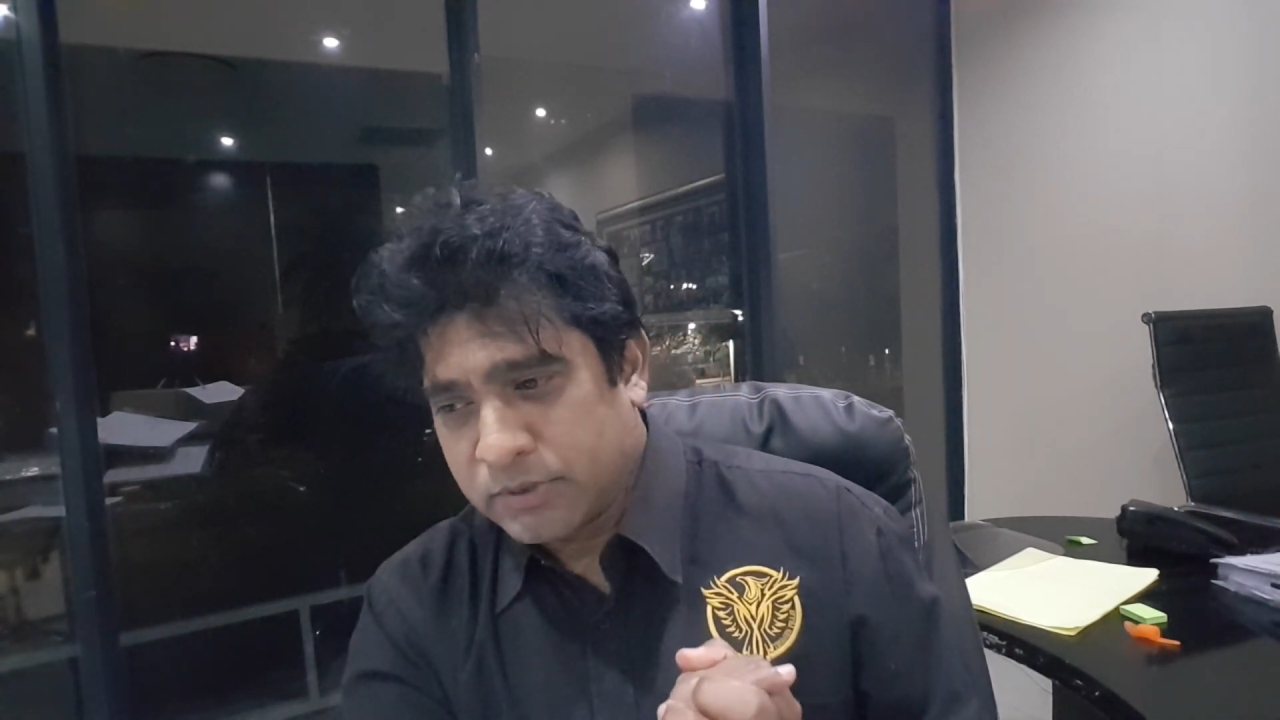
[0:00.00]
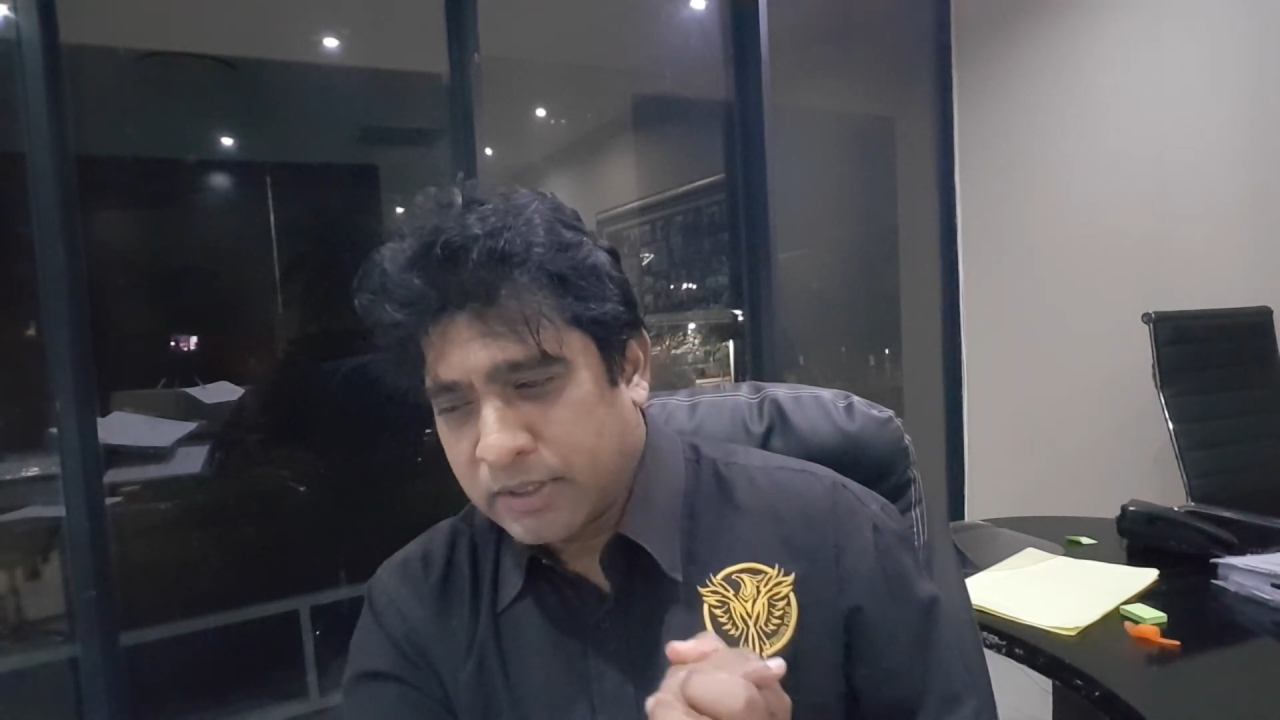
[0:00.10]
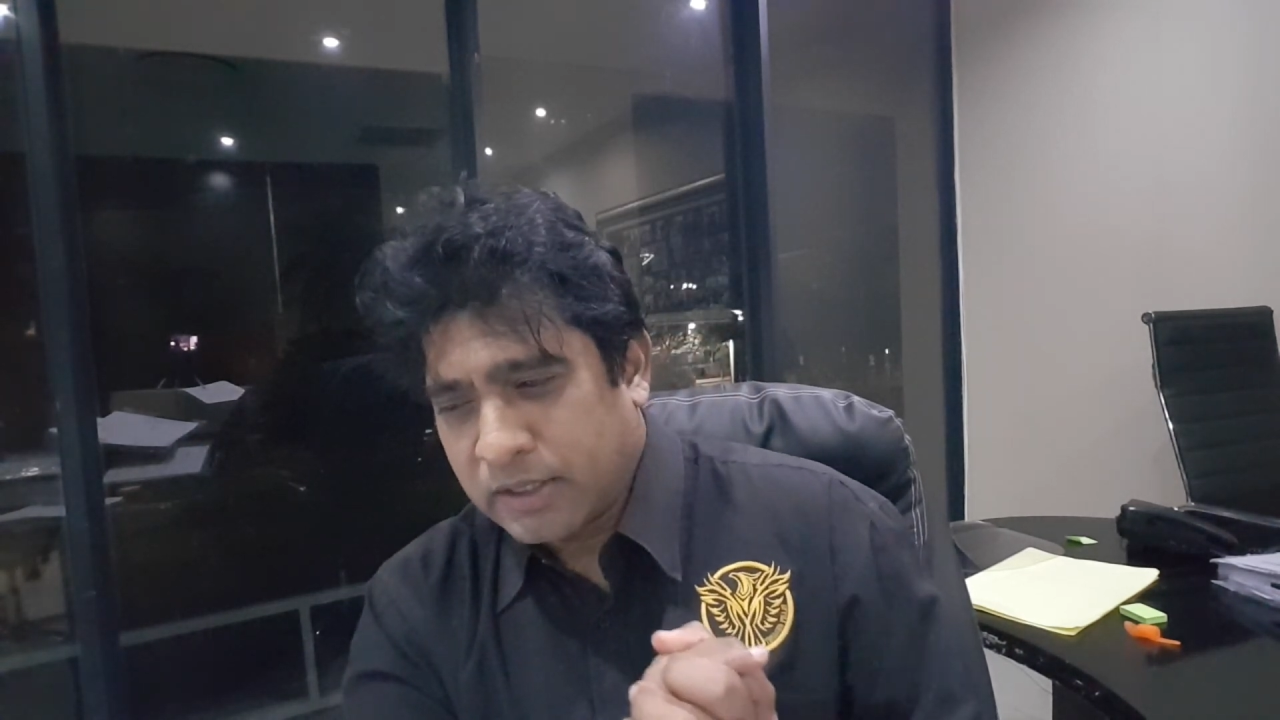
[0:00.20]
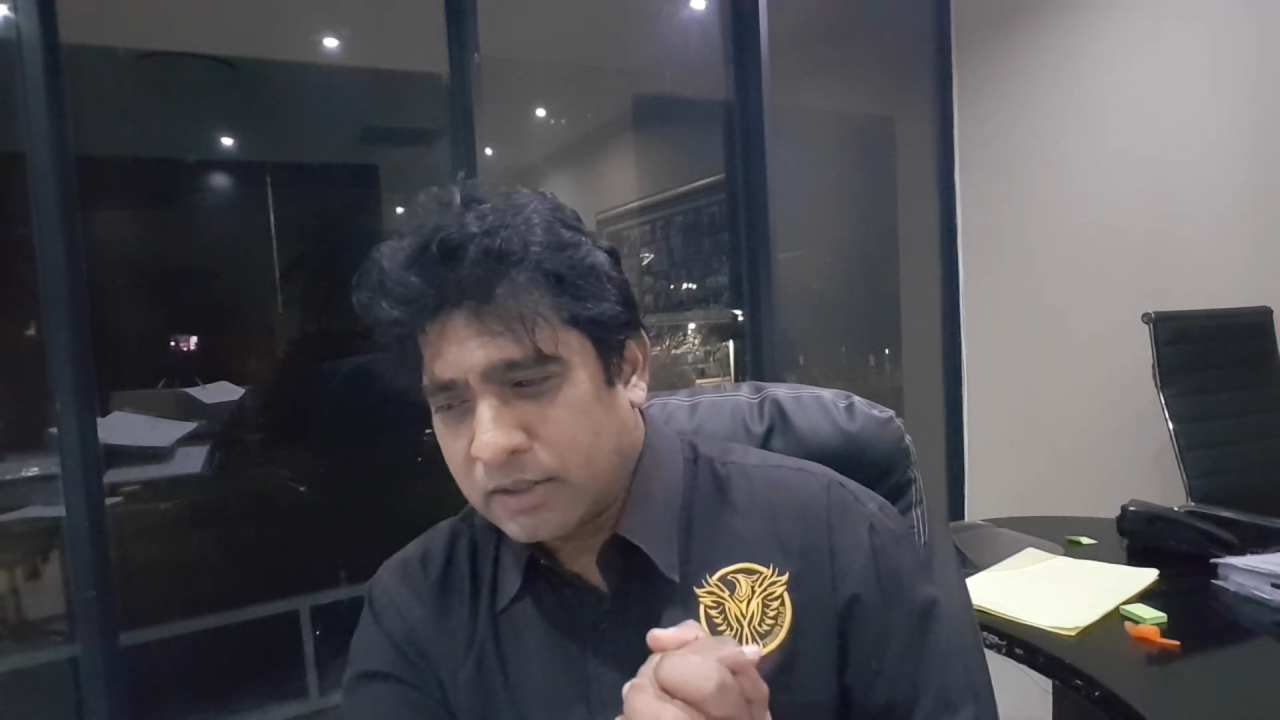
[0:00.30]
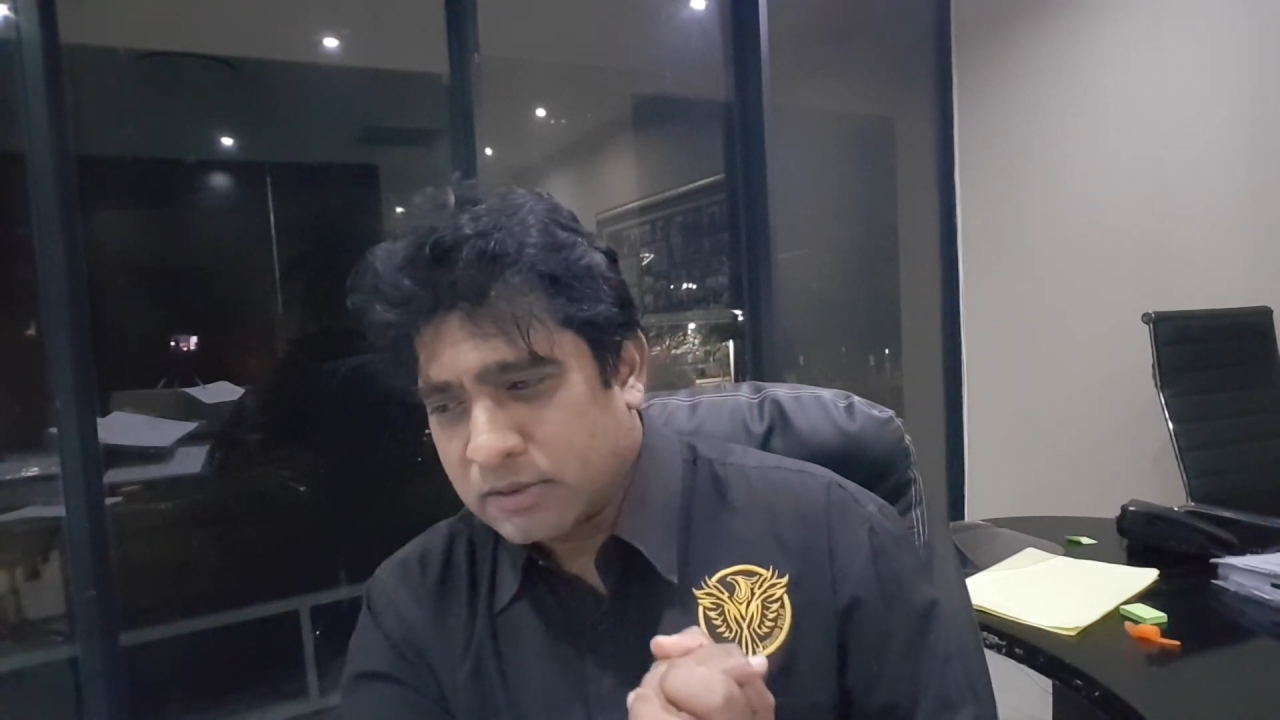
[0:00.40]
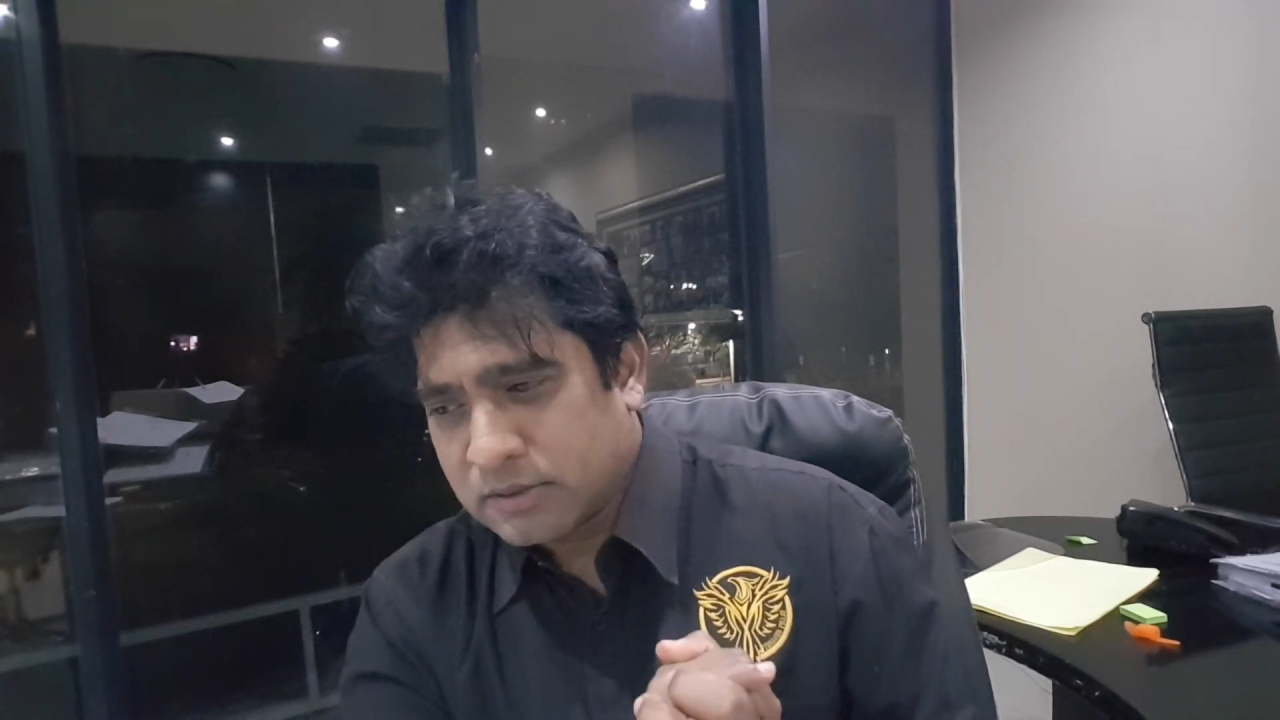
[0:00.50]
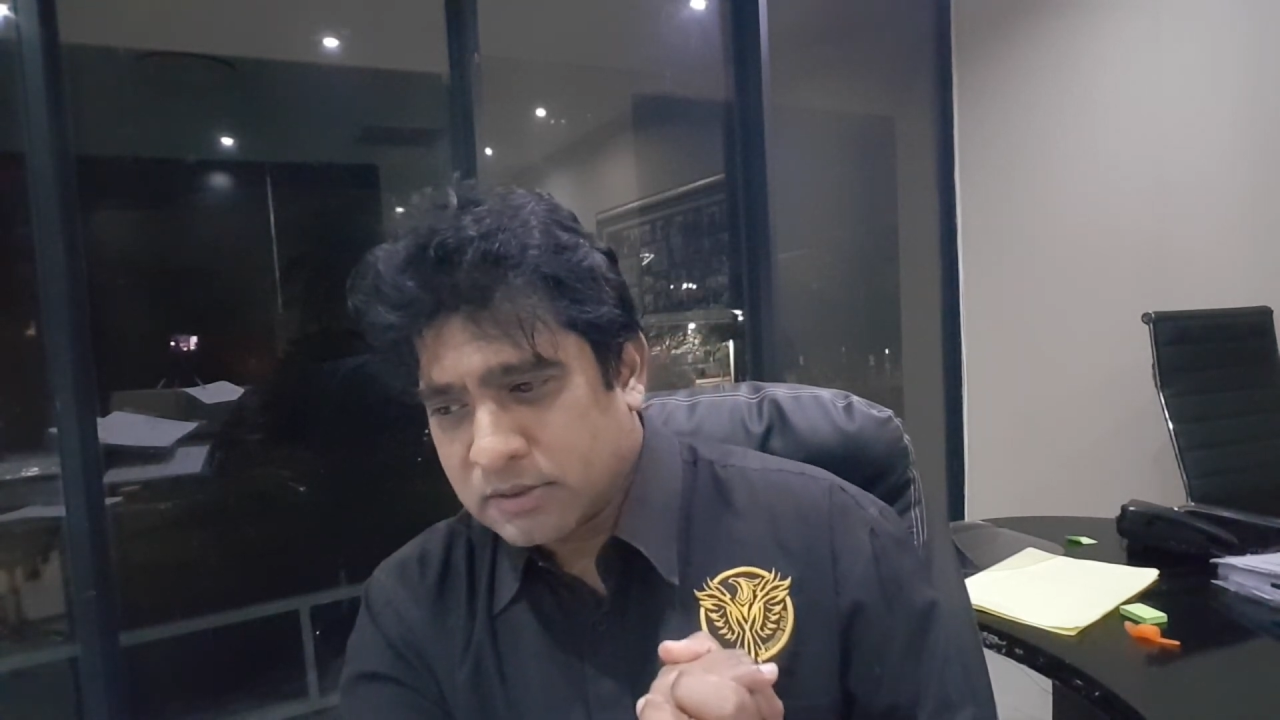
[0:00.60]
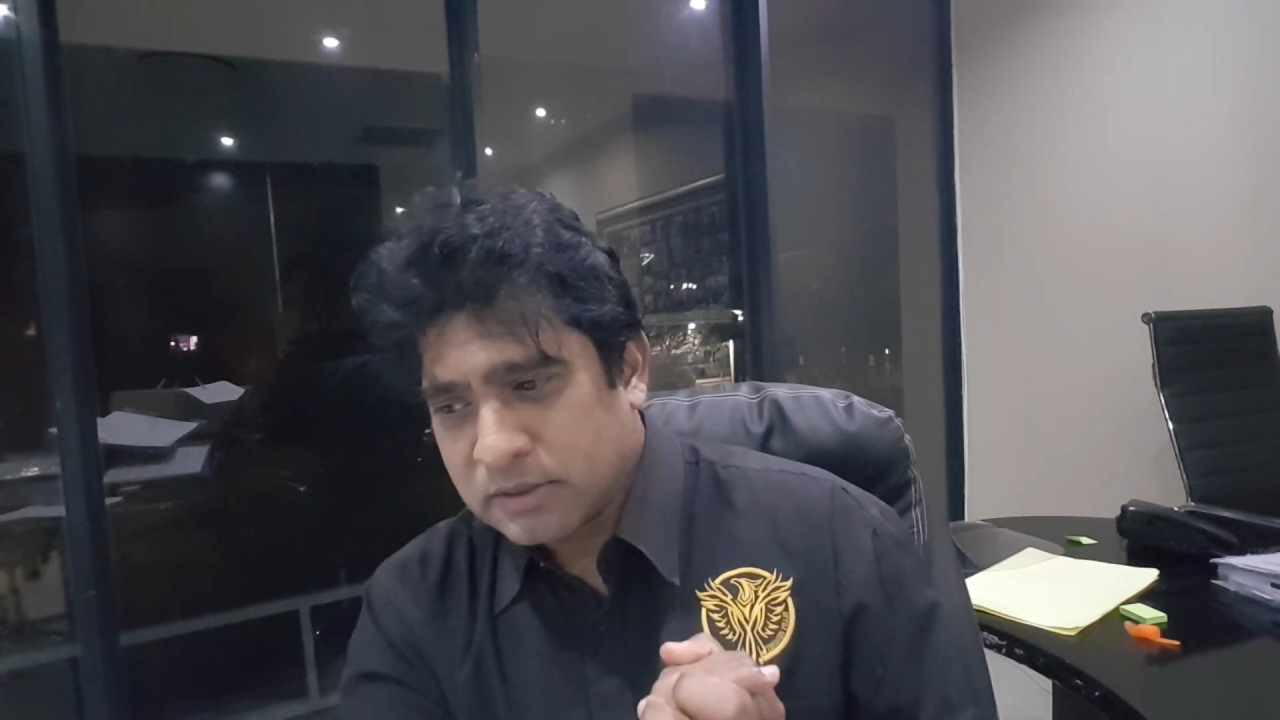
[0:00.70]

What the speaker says: get out,